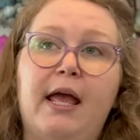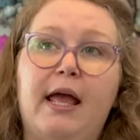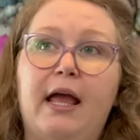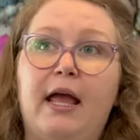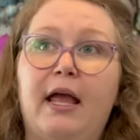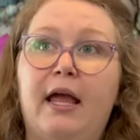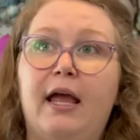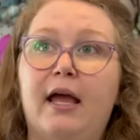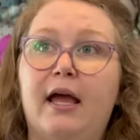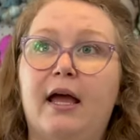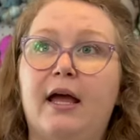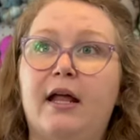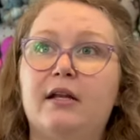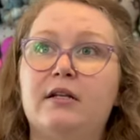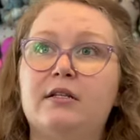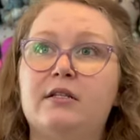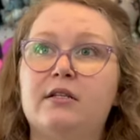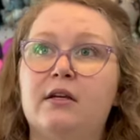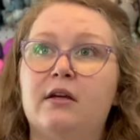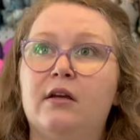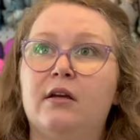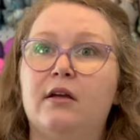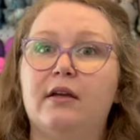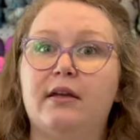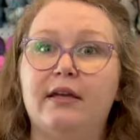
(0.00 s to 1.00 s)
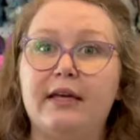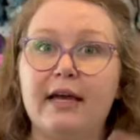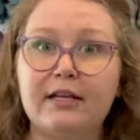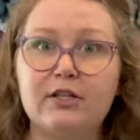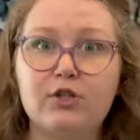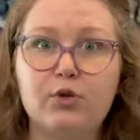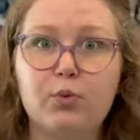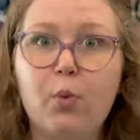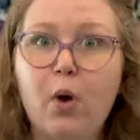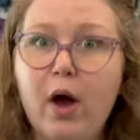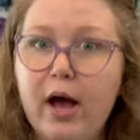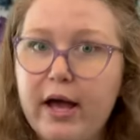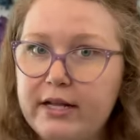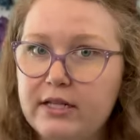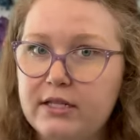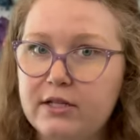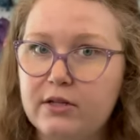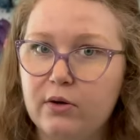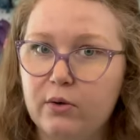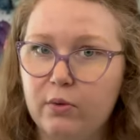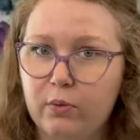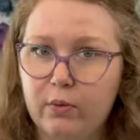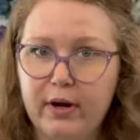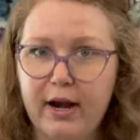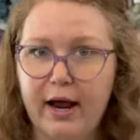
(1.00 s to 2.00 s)
And guess what?
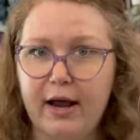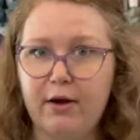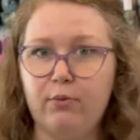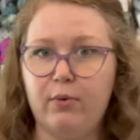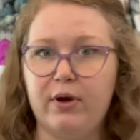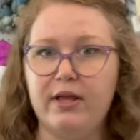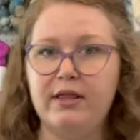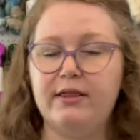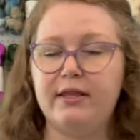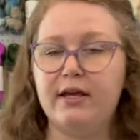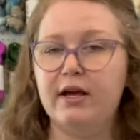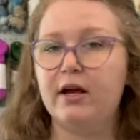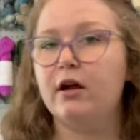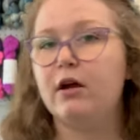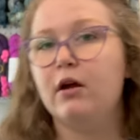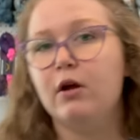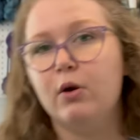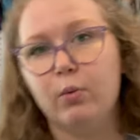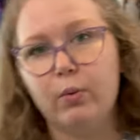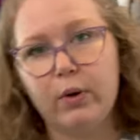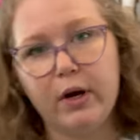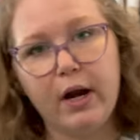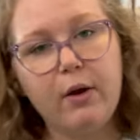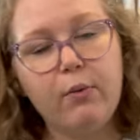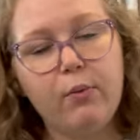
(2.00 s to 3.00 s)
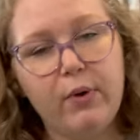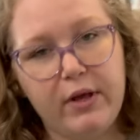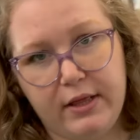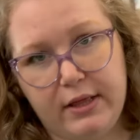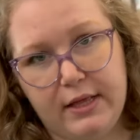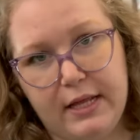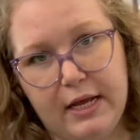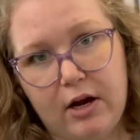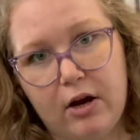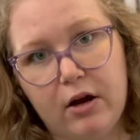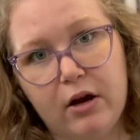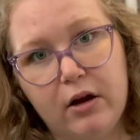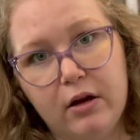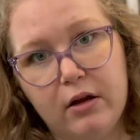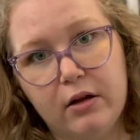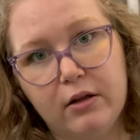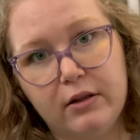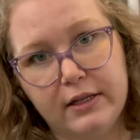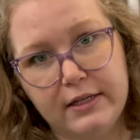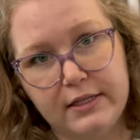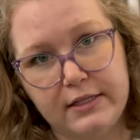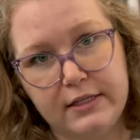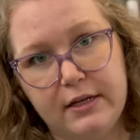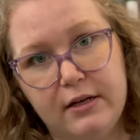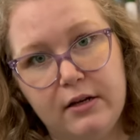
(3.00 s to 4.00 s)
When I went there, when I went there,
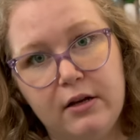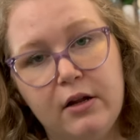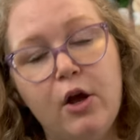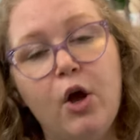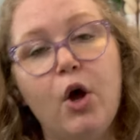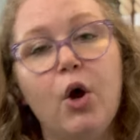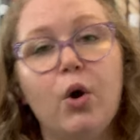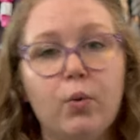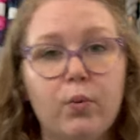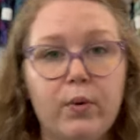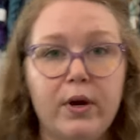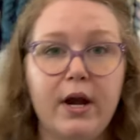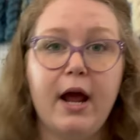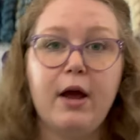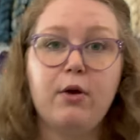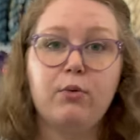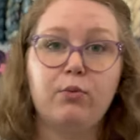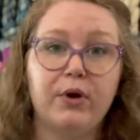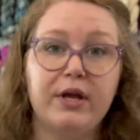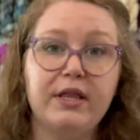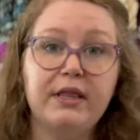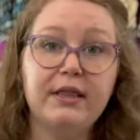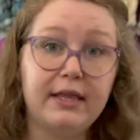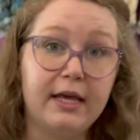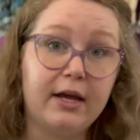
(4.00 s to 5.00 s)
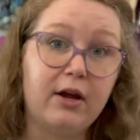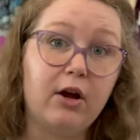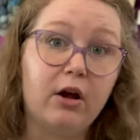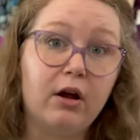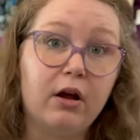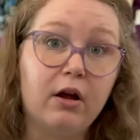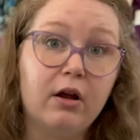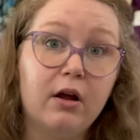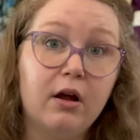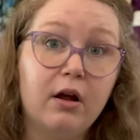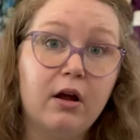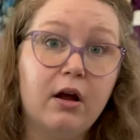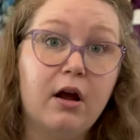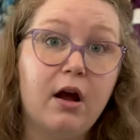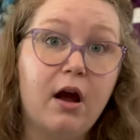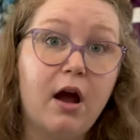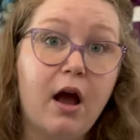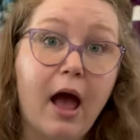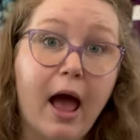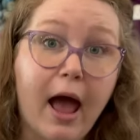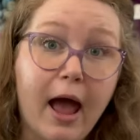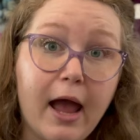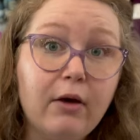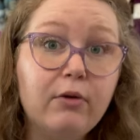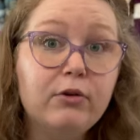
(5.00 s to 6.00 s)
listen, when I went there,
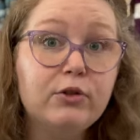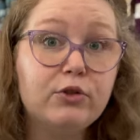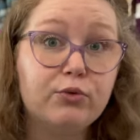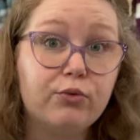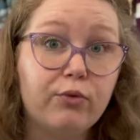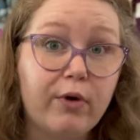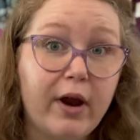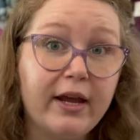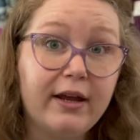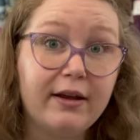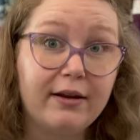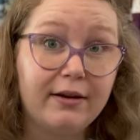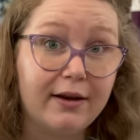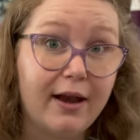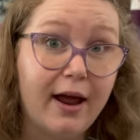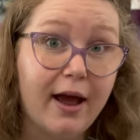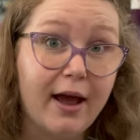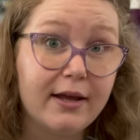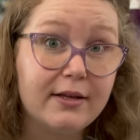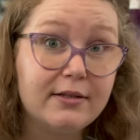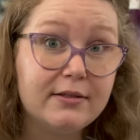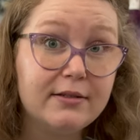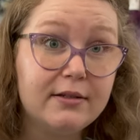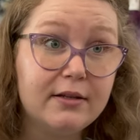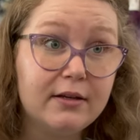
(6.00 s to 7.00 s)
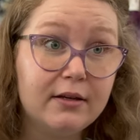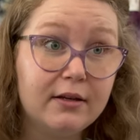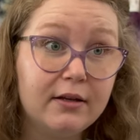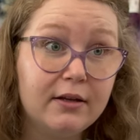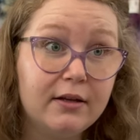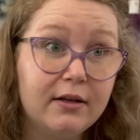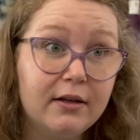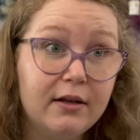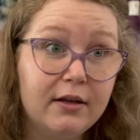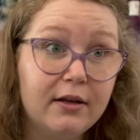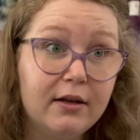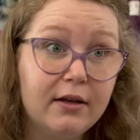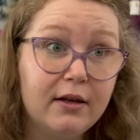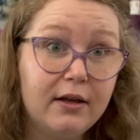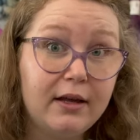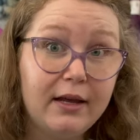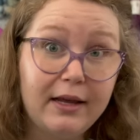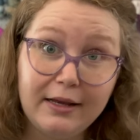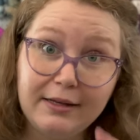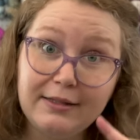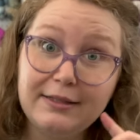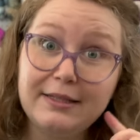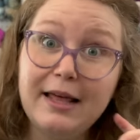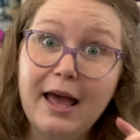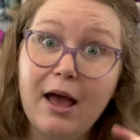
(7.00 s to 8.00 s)
I was recognized.
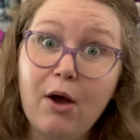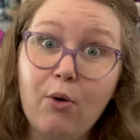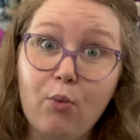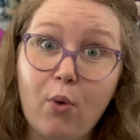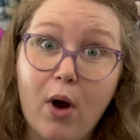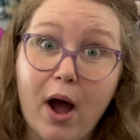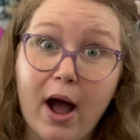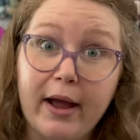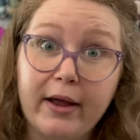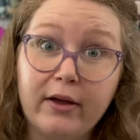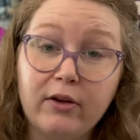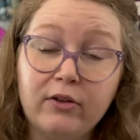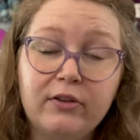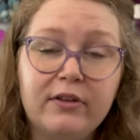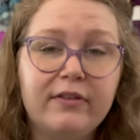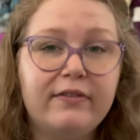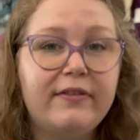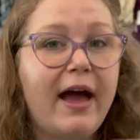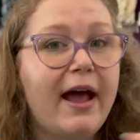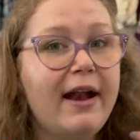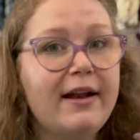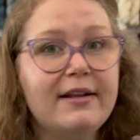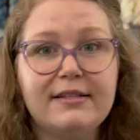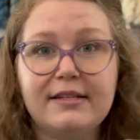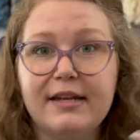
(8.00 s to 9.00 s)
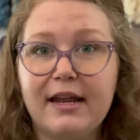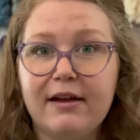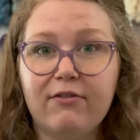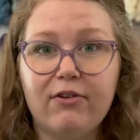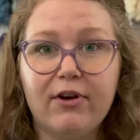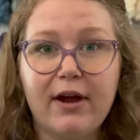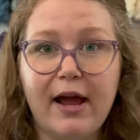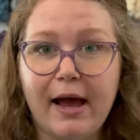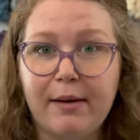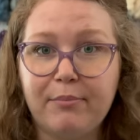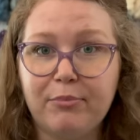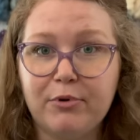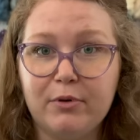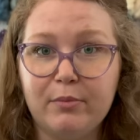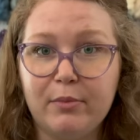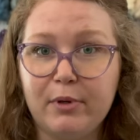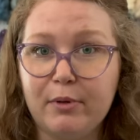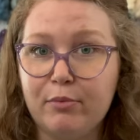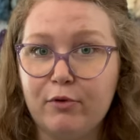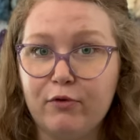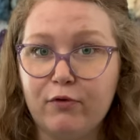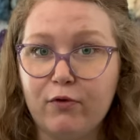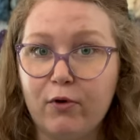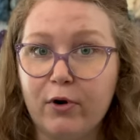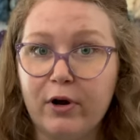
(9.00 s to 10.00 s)
Isn't that wild? That has never happened to me
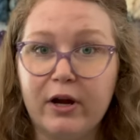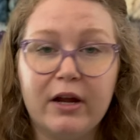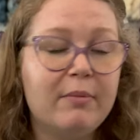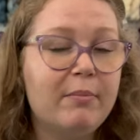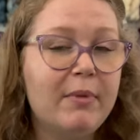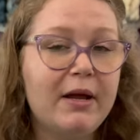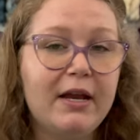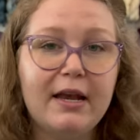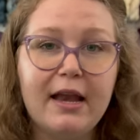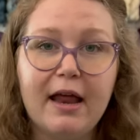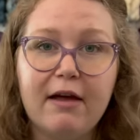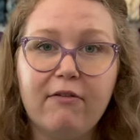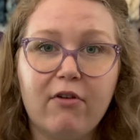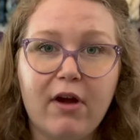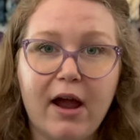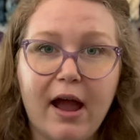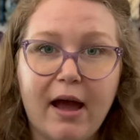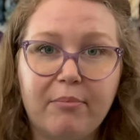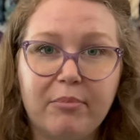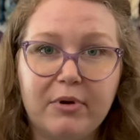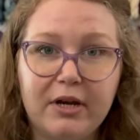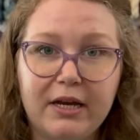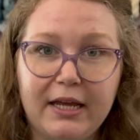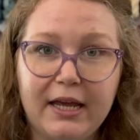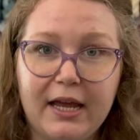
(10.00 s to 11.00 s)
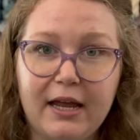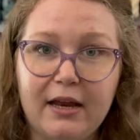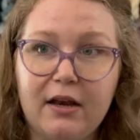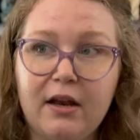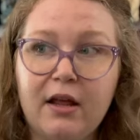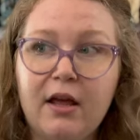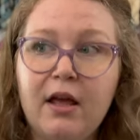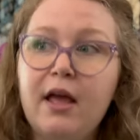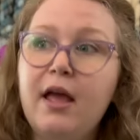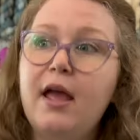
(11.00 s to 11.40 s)
before. It may never happen again.